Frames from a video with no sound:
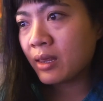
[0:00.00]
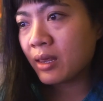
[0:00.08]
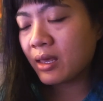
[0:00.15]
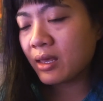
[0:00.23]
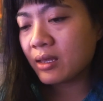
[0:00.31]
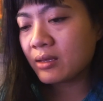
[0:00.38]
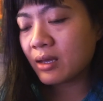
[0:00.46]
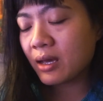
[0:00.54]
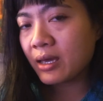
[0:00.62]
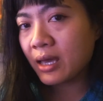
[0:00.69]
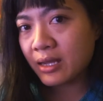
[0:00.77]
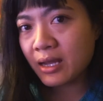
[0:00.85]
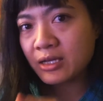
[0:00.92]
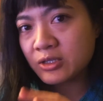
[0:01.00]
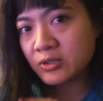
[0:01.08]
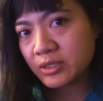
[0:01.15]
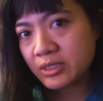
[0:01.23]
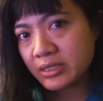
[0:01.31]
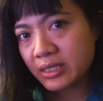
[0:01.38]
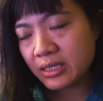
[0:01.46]
and I had
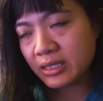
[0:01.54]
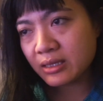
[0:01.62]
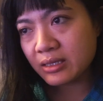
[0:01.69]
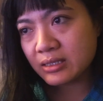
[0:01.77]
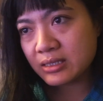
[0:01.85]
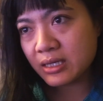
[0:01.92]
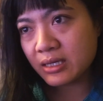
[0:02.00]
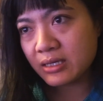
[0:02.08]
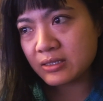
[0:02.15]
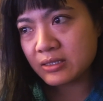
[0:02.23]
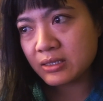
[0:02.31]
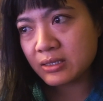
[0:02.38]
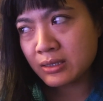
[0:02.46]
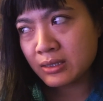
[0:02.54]
actually taken this test